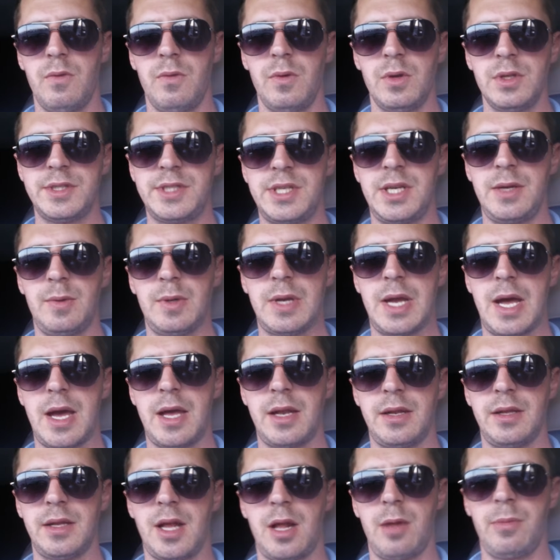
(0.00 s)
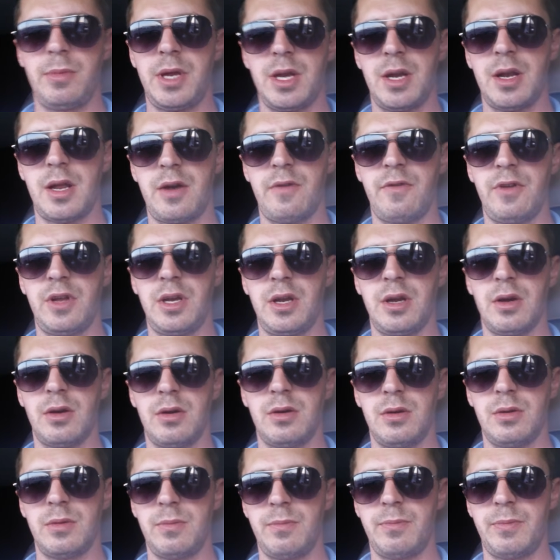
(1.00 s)
we'll see with that. That'll be another
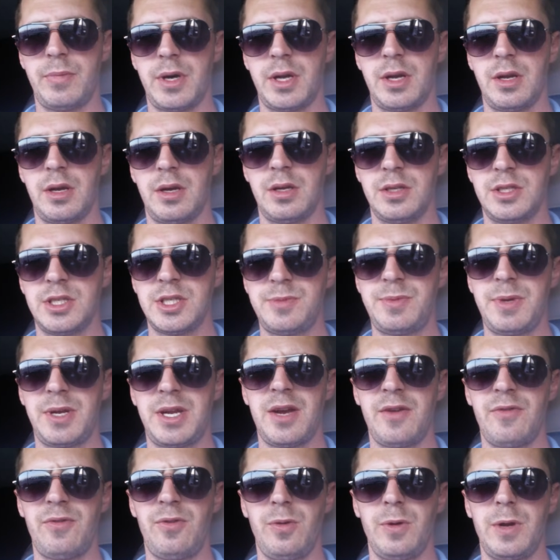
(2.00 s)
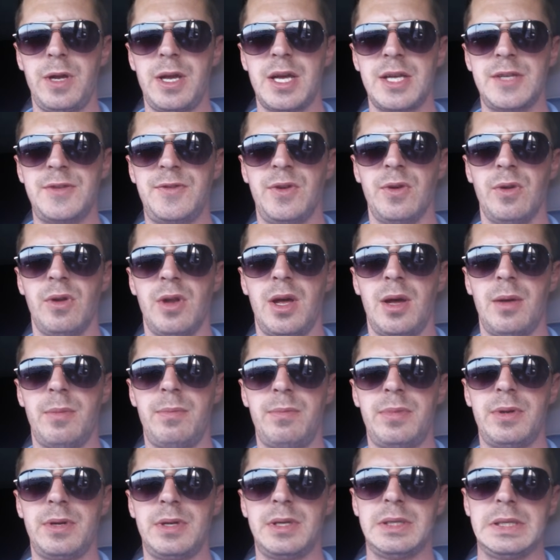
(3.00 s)
video. But just be careful when you guys fuel up.
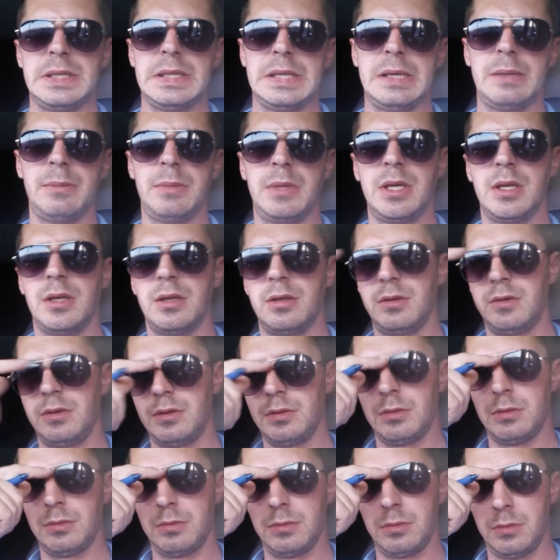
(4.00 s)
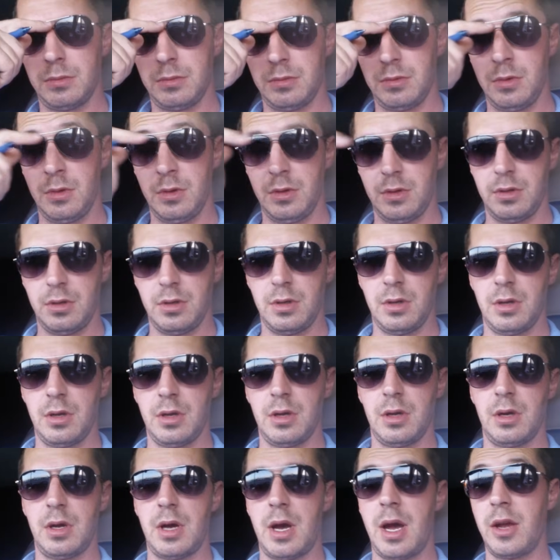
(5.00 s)
I mean,
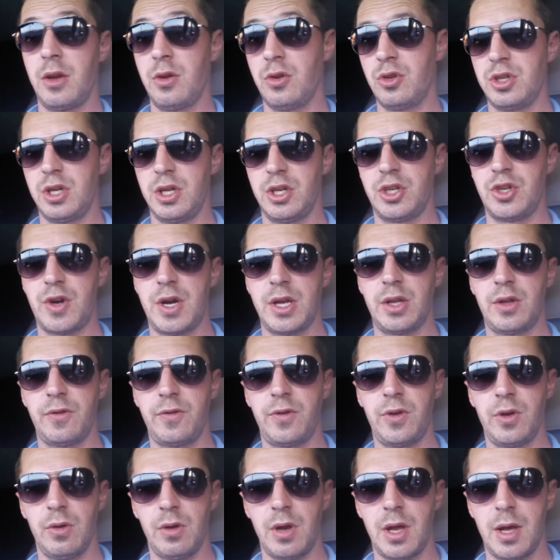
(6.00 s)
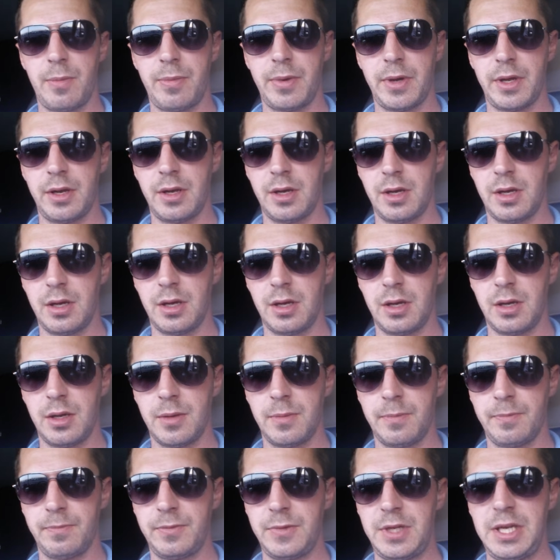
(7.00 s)
I usually try to fuel up at
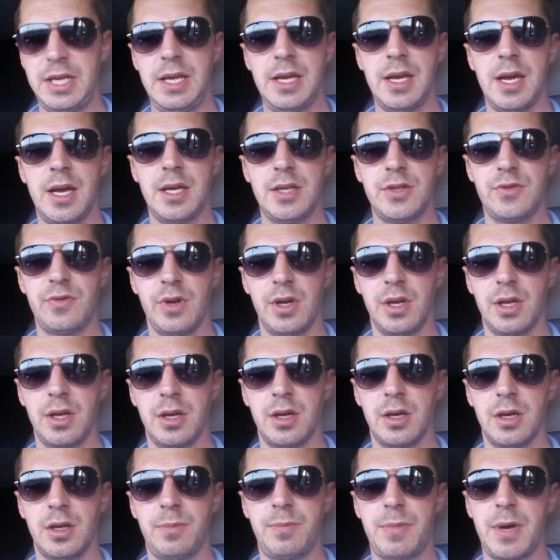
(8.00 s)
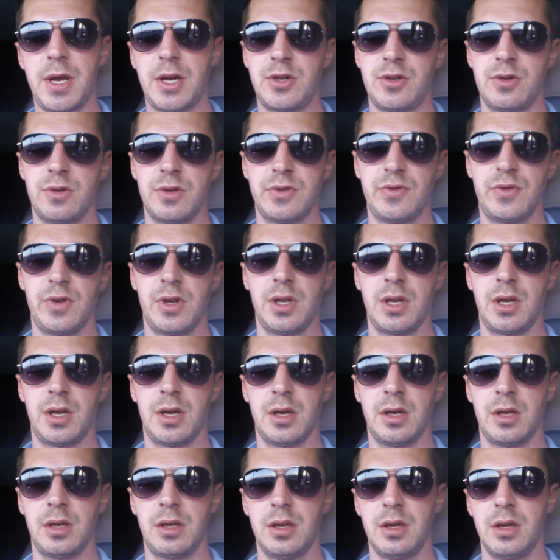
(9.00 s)
TA is really good, Petro is really
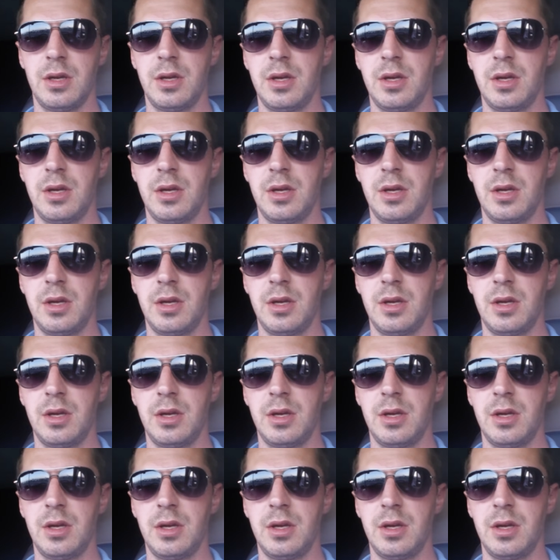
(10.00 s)
good,